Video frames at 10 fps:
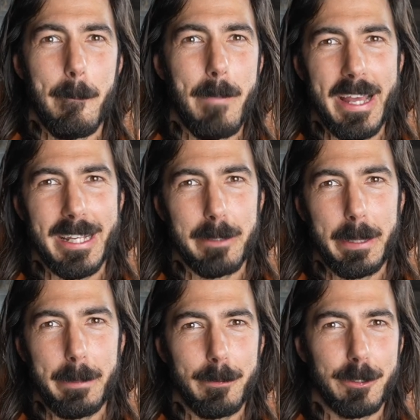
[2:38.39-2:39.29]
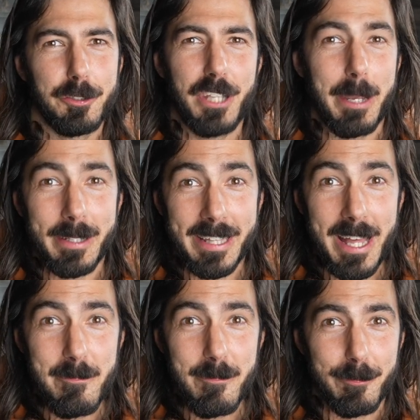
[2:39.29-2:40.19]
banning people or shaming
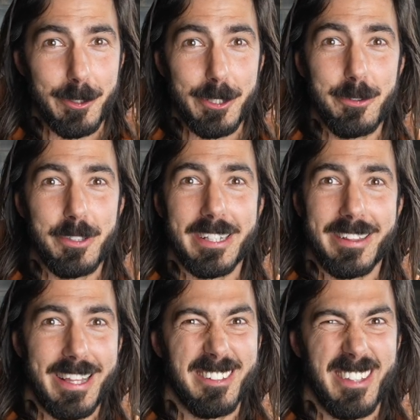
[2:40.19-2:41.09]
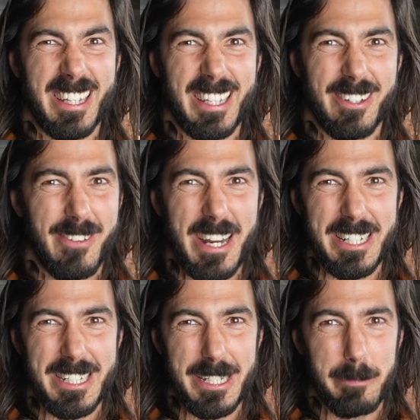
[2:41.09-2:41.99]
them for using things like
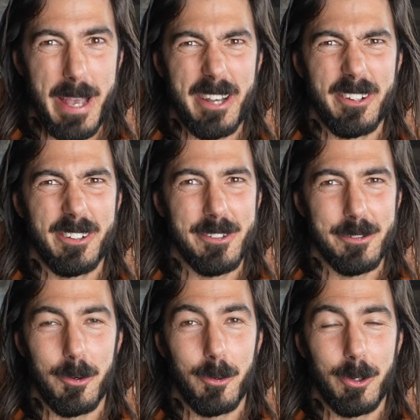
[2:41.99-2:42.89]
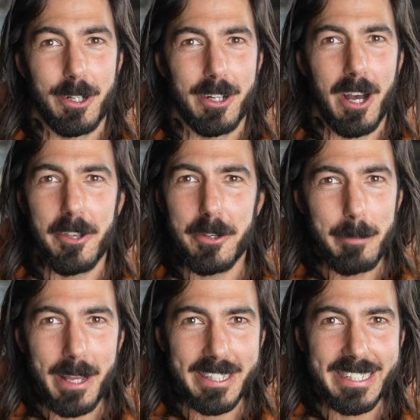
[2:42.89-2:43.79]
radiant heat panels or
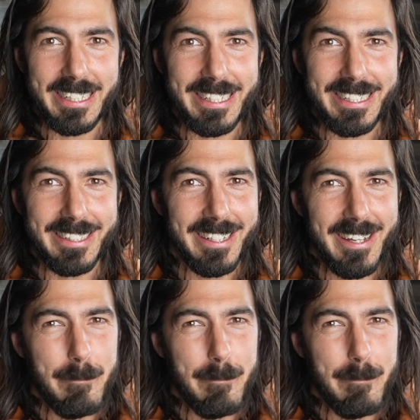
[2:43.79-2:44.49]
underbelly heat.